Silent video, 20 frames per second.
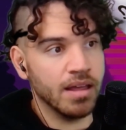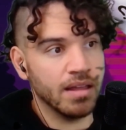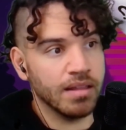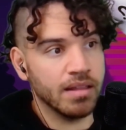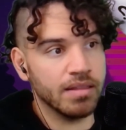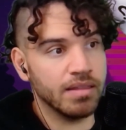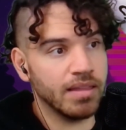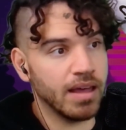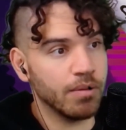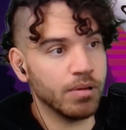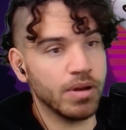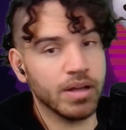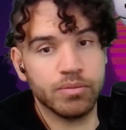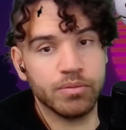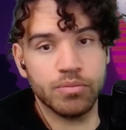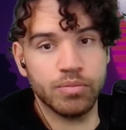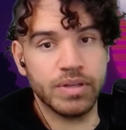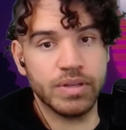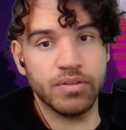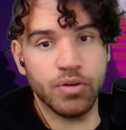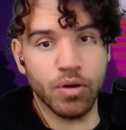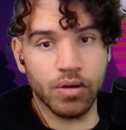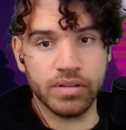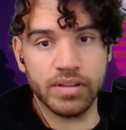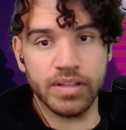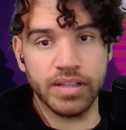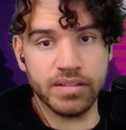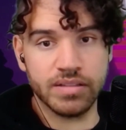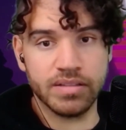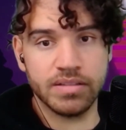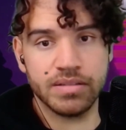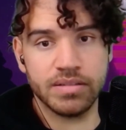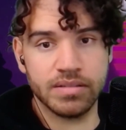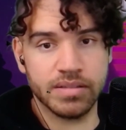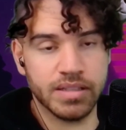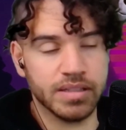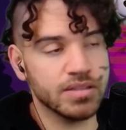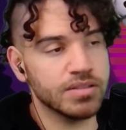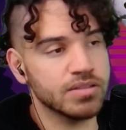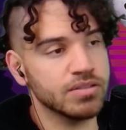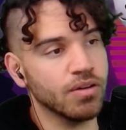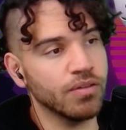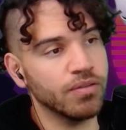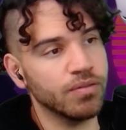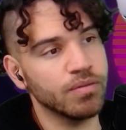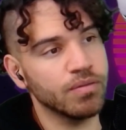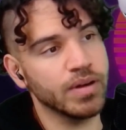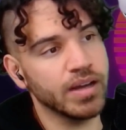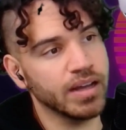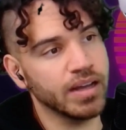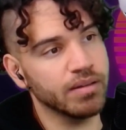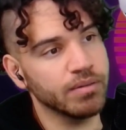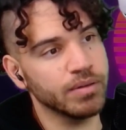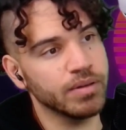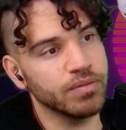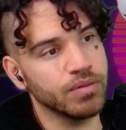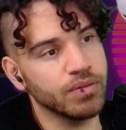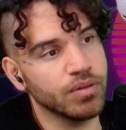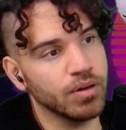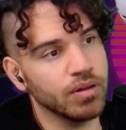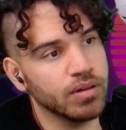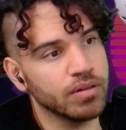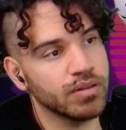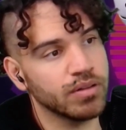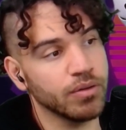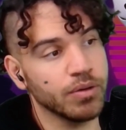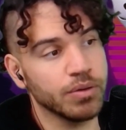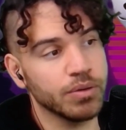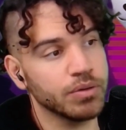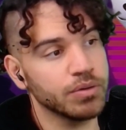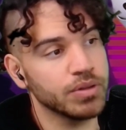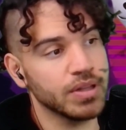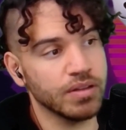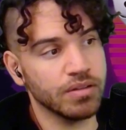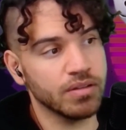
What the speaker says: they were like, well, we got this software, we've got this